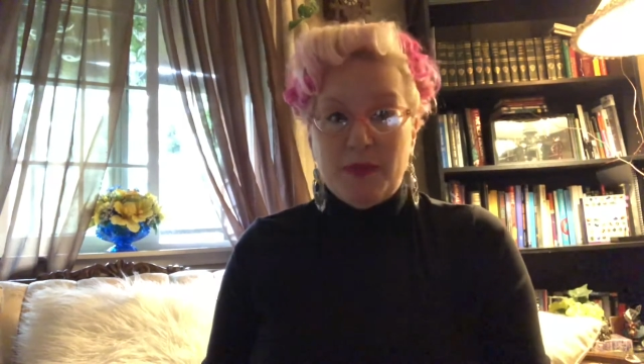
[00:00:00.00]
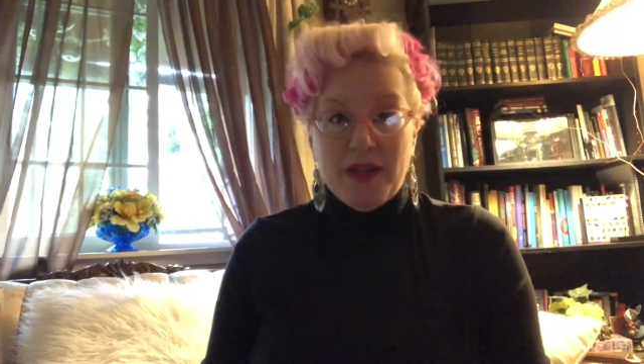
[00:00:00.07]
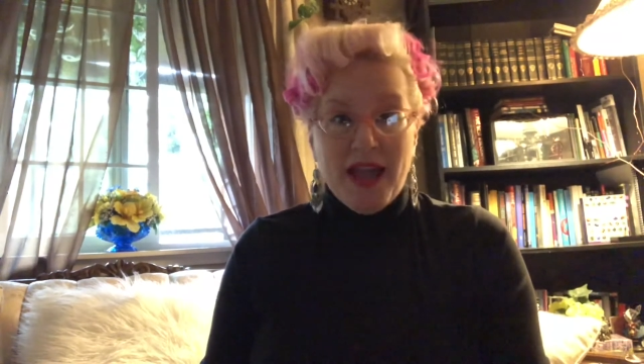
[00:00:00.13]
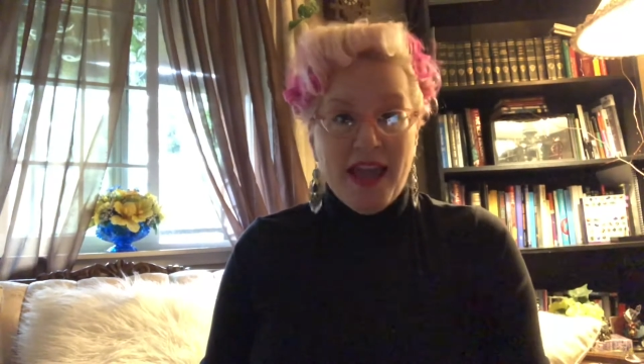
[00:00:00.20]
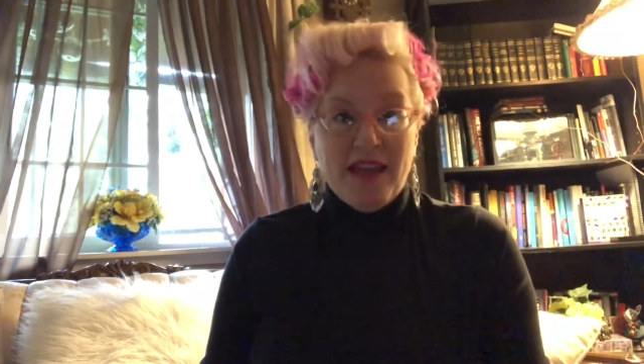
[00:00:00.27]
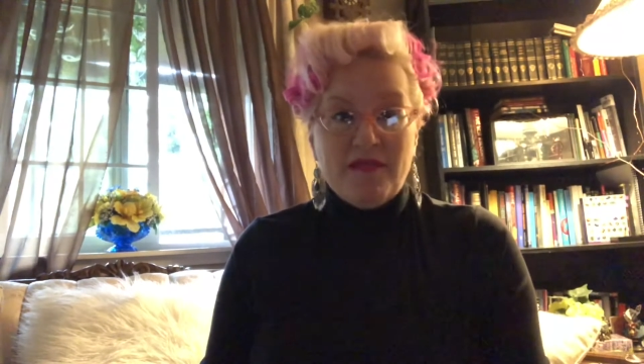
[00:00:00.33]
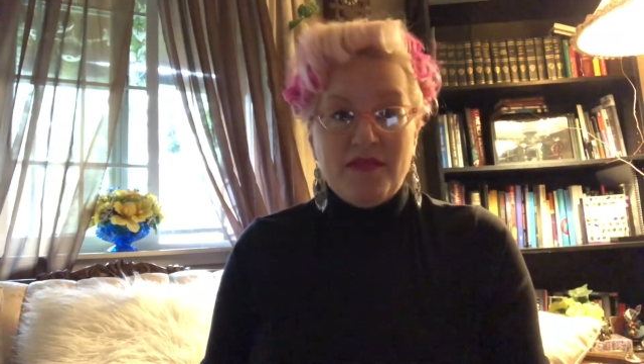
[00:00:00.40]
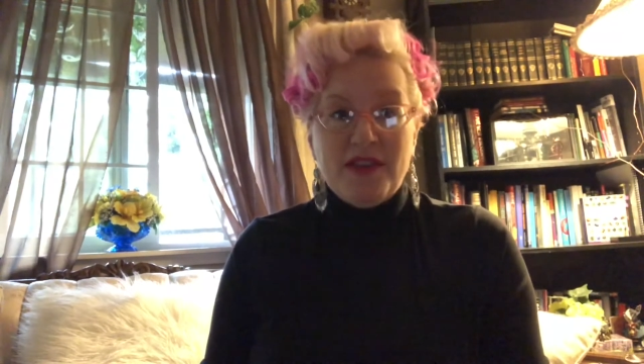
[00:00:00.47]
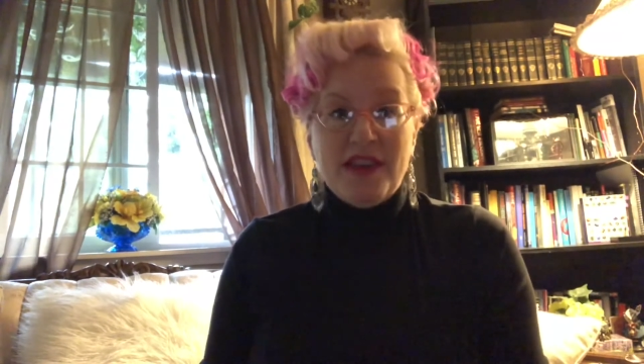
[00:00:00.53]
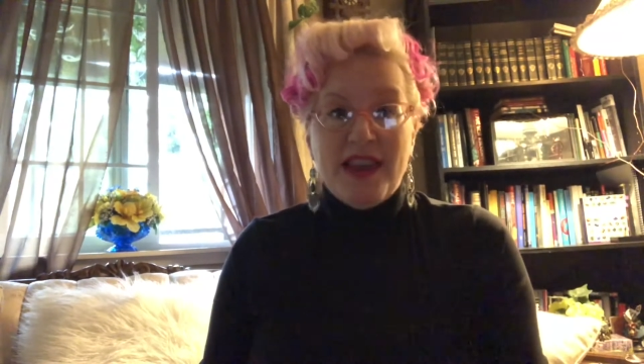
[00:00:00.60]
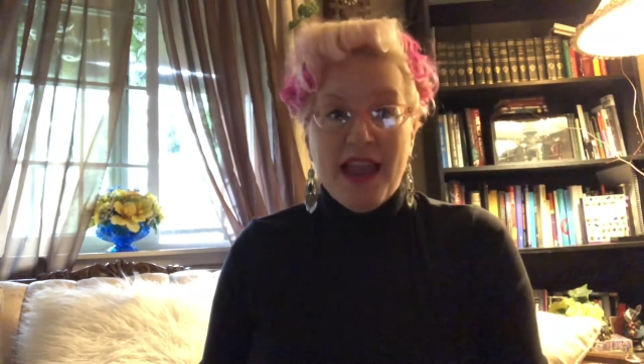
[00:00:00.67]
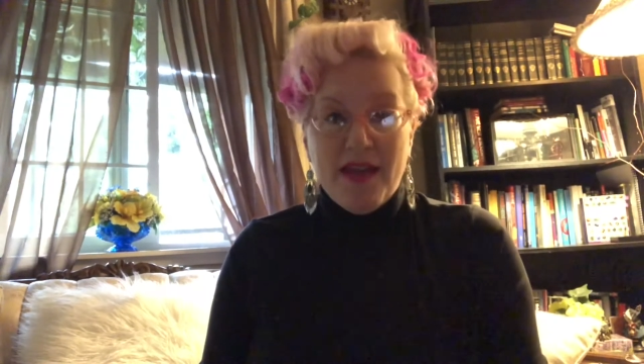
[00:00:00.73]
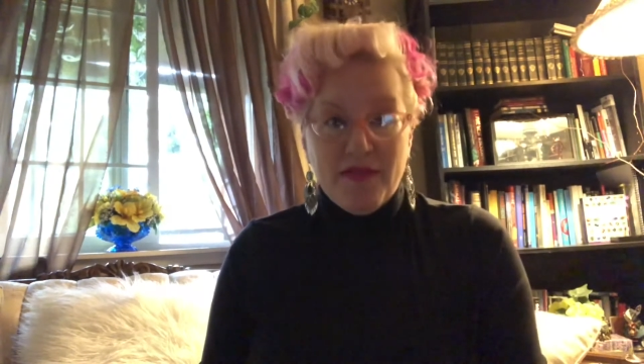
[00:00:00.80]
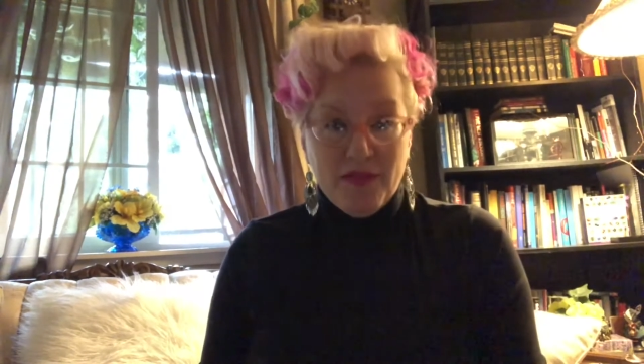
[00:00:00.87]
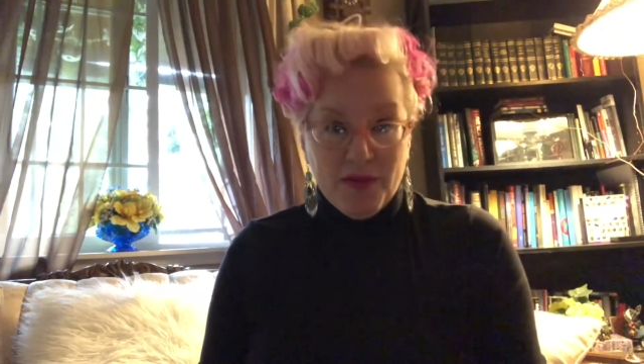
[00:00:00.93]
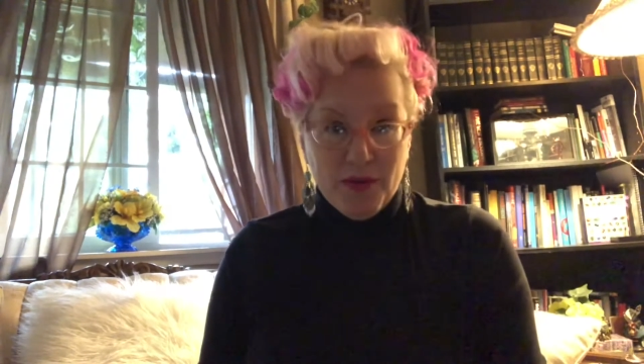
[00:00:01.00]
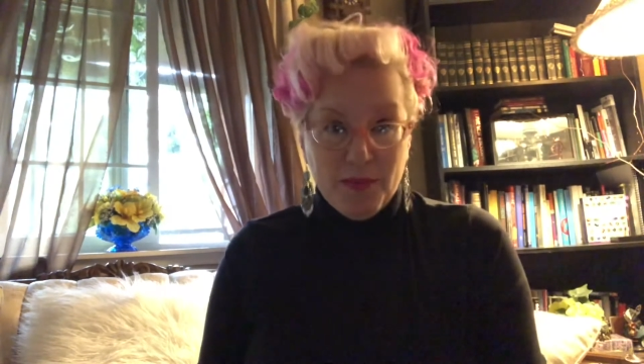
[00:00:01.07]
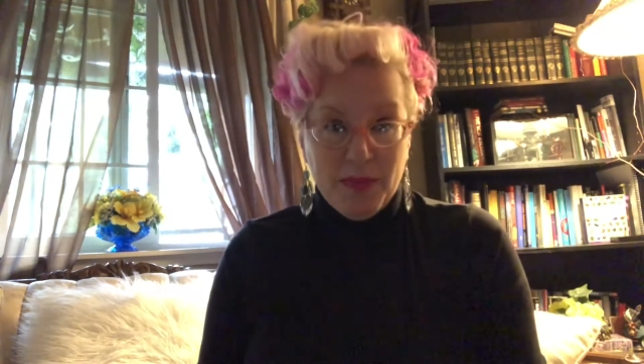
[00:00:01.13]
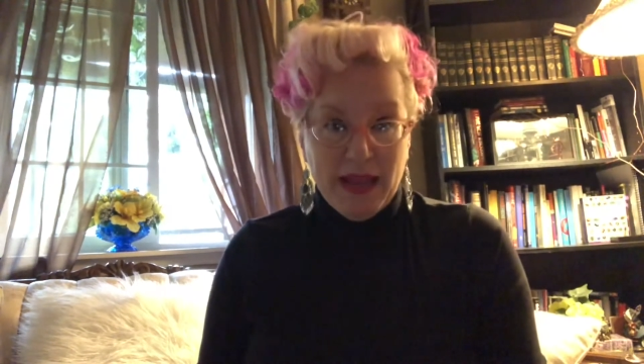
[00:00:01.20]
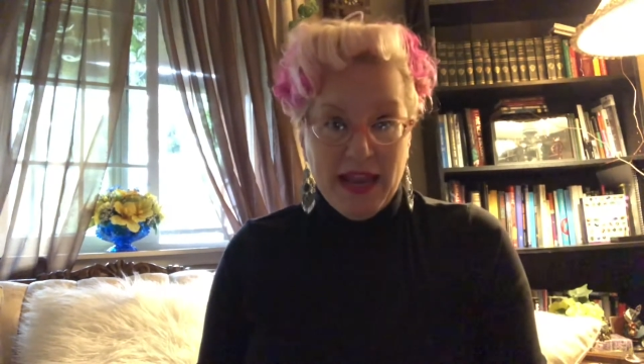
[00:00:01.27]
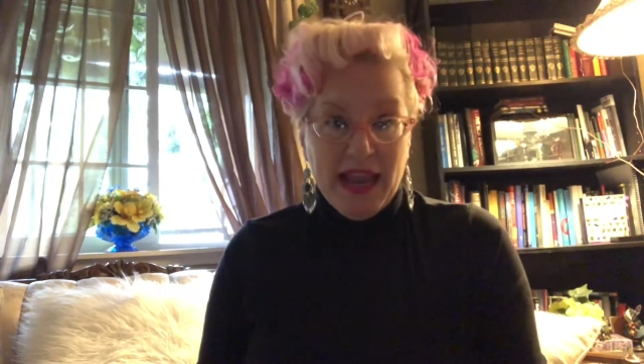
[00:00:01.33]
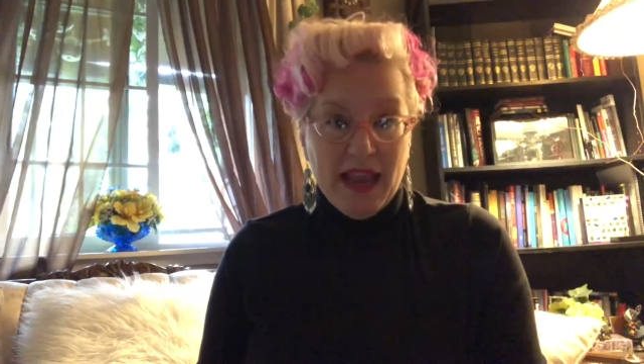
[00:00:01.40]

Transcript: but I have never been